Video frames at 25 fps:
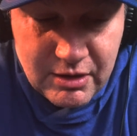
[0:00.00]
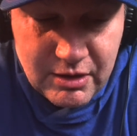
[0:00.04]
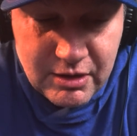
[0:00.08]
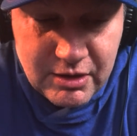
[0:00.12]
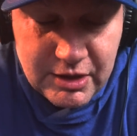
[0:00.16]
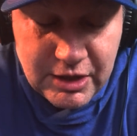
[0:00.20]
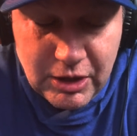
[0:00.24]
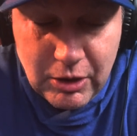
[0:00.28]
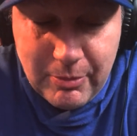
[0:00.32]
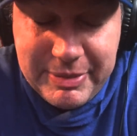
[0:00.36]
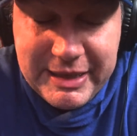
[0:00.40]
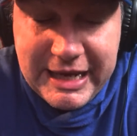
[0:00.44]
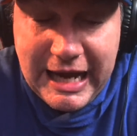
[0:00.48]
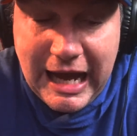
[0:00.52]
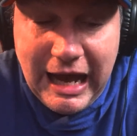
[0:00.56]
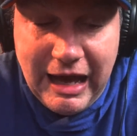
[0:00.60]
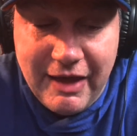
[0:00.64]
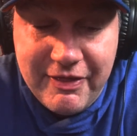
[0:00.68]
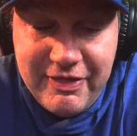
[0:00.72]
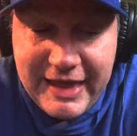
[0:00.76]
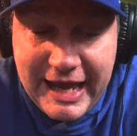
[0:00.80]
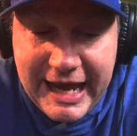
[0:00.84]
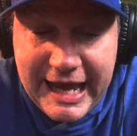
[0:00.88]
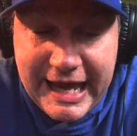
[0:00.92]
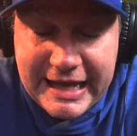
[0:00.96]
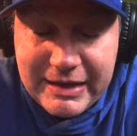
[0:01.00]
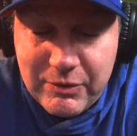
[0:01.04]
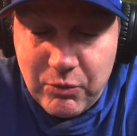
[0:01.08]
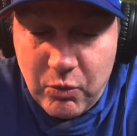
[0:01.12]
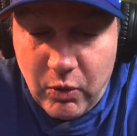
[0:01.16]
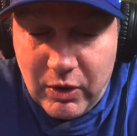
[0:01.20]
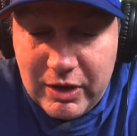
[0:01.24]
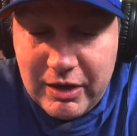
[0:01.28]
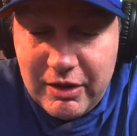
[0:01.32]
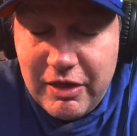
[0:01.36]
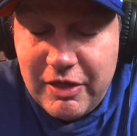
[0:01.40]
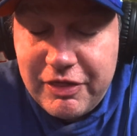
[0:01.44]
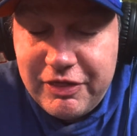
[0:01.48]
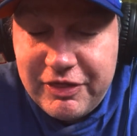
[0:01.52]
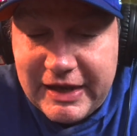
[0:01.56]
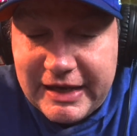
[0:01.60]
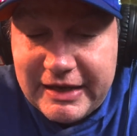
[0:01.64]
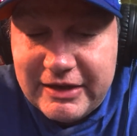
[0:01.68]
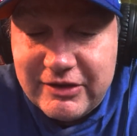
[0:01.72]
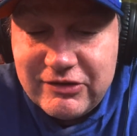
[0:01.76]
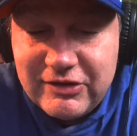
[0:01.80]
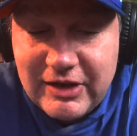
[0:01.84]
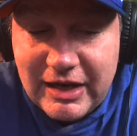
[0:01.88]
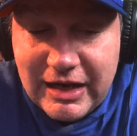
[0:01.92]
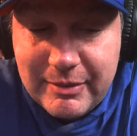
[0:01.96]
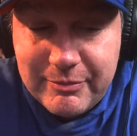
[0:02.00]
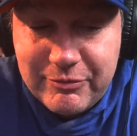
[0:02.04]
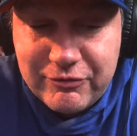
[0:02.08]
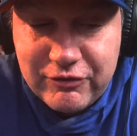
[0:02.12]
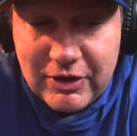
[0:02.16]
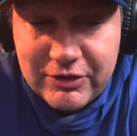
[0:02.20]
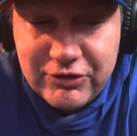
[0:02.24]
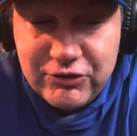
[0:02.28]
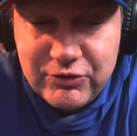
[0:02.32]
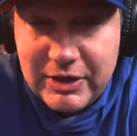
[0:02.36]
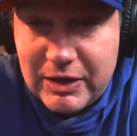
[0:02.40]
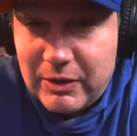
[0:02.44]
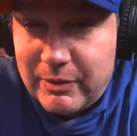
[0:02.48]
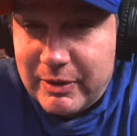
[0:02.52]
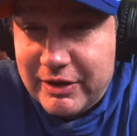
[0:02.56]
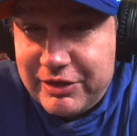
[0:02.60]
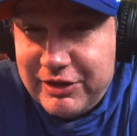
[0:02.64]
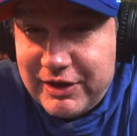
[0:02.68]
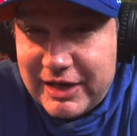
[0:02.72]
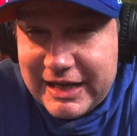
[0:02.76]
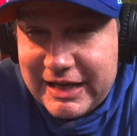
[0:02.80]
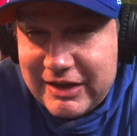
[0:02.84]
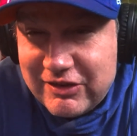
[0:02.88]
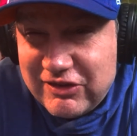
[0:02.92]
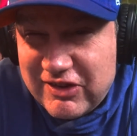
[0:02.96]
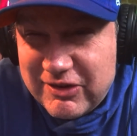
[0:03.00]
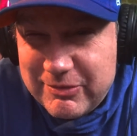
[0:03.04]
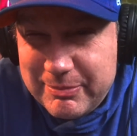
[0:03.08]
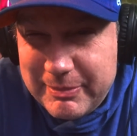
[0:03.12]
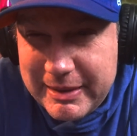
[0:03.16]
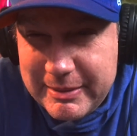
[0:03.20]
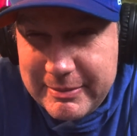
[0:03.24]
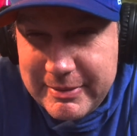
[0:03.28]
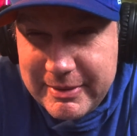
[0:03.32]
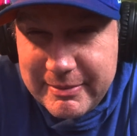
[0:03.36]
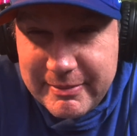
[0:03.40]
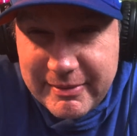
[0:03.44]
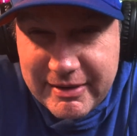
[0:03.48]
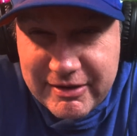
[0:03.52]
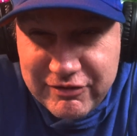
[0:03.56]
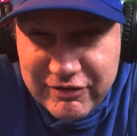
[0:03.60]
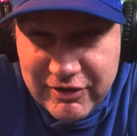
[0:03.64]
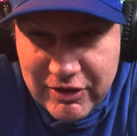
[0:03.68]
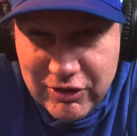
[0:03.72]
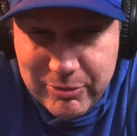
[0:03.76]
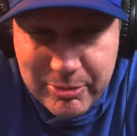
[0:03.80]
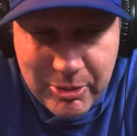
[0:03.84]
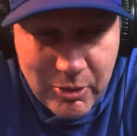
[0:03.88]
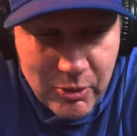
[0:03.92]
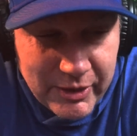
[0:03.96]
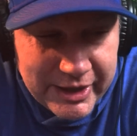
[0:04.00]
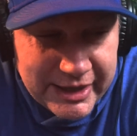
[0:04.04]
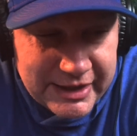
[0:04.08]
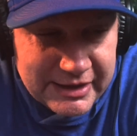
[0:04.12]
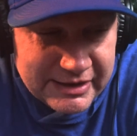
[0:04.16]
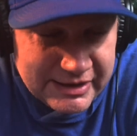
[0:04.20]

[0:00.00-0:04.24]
You know, beyond that, one of the things that I'm frustrated with, and I guess this may be my fifth point,